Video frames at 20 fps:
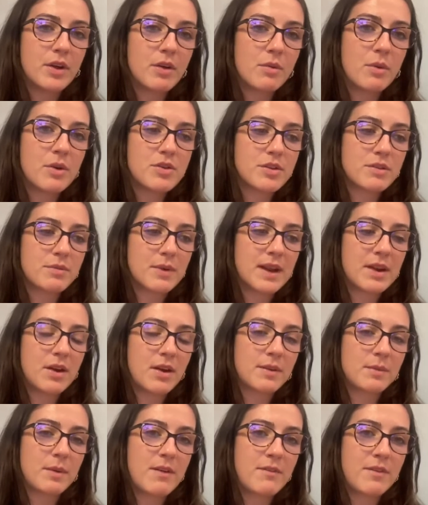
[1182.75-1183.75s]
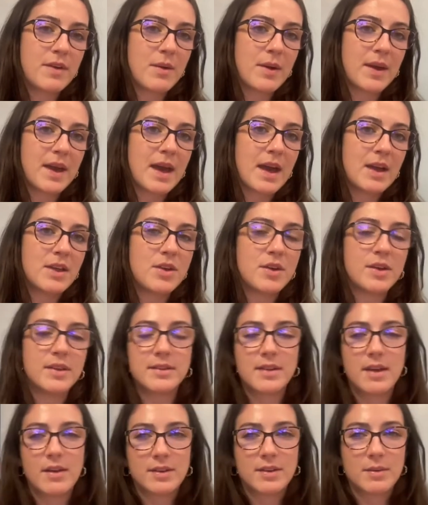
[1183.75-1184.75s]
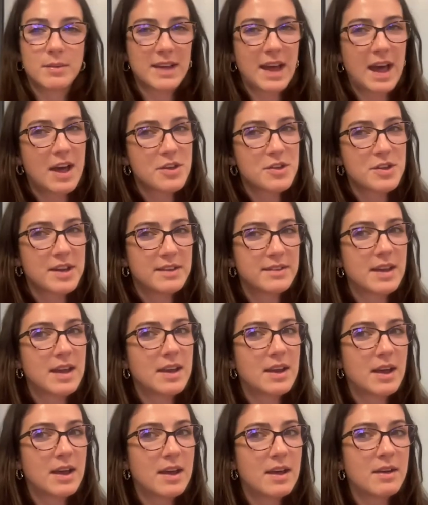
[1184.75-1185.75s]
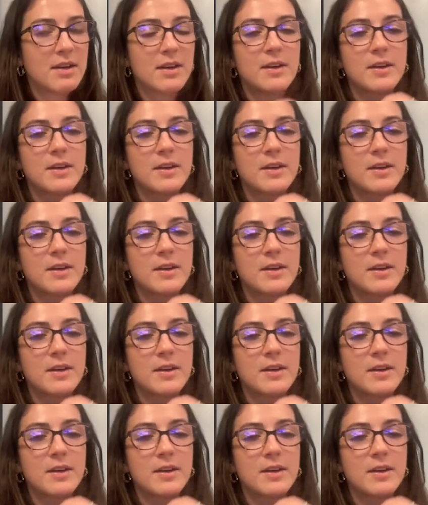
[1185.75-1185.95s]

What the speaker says: which is a really nice way of viewing it, and you can see if someone's actually seen it.